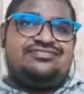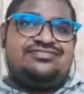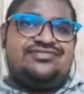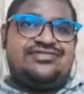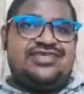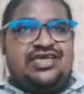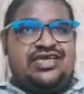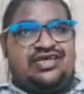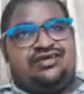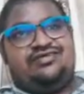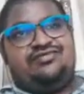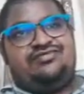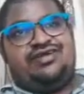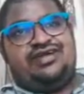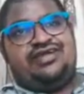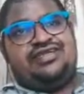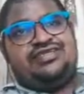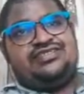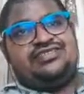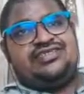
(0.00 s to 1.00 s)
Yeah,
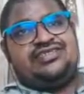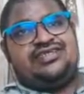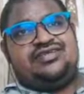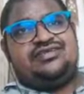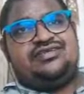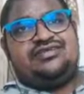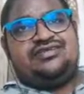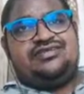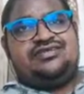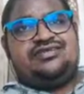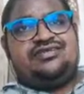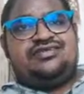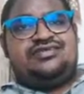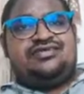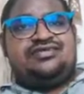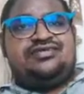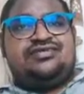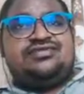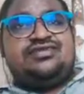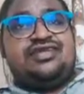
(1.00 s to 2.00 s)
what is that?
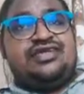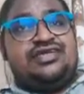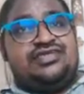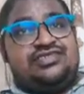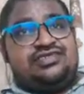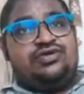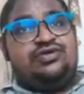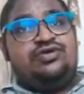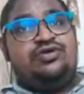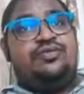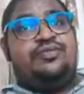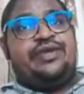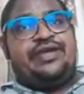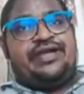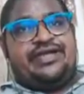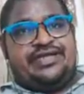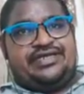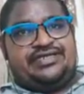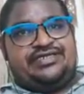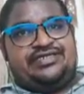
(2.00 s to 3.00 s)
That is loop
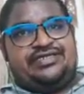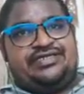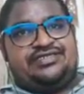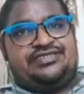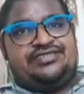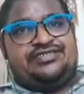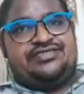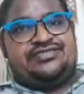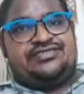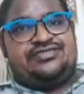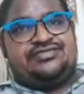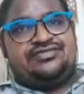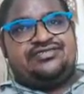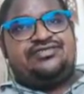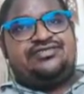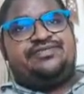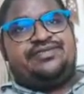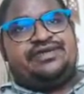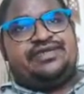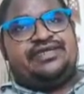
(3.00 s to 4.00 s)
inductance.
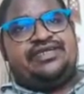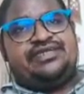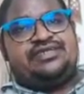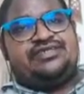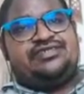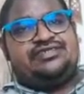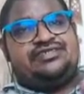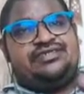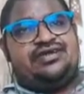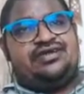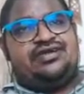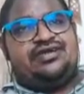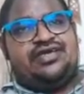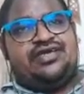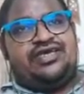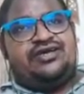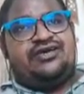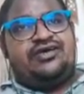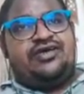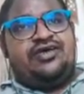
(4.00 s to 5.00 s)
Loop inductance
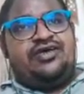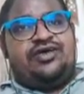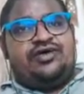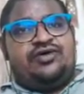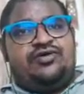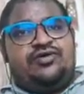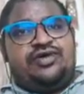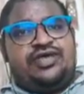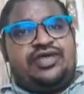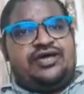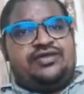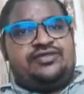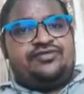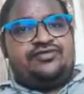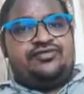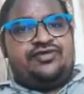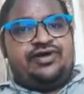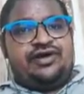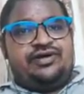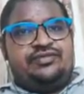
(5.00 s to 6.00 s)
already we have the
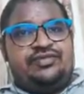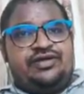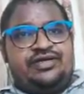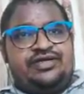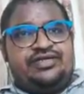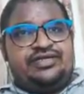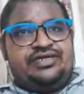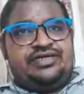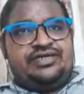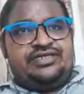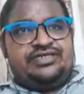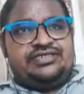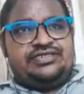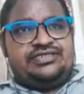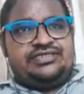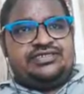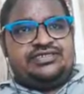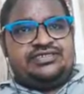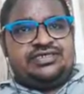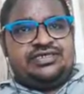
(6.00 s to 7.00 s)
formula, that
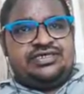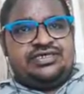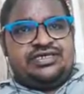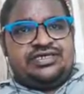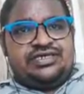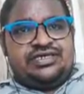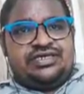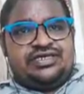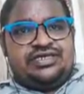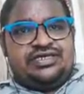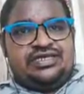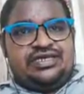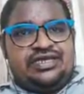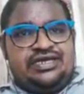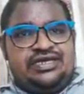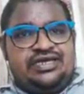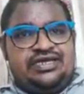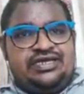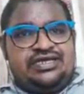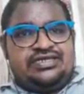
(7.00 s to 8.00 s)
is
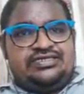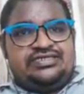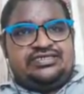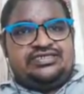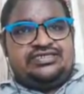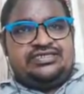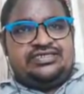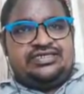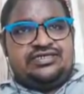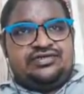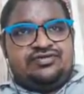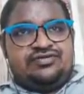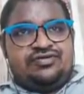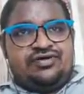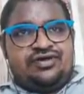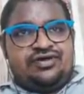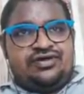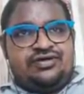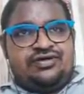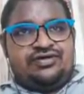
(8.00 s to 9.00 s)
L is
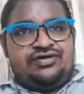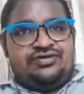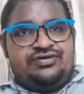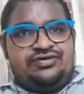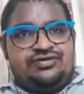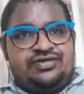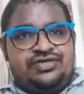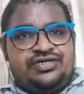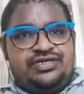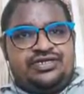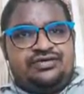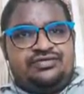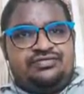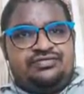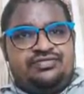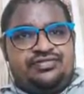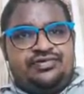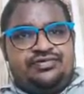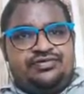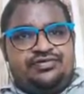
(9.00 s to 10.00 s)
equal to 10
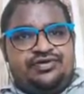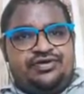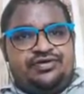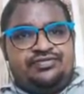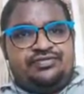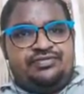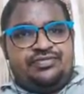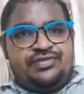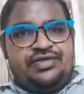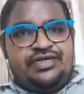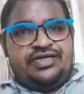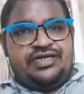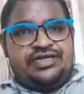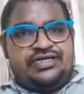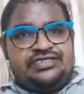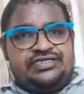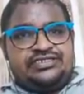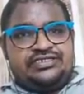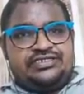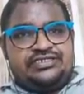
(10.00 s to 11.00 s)
power
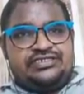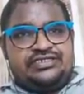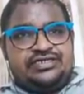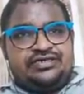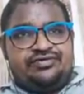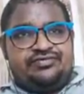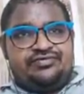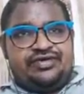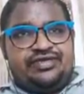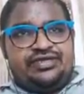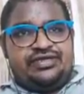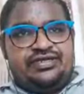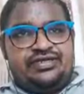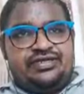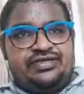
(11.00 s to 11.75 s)
minus 7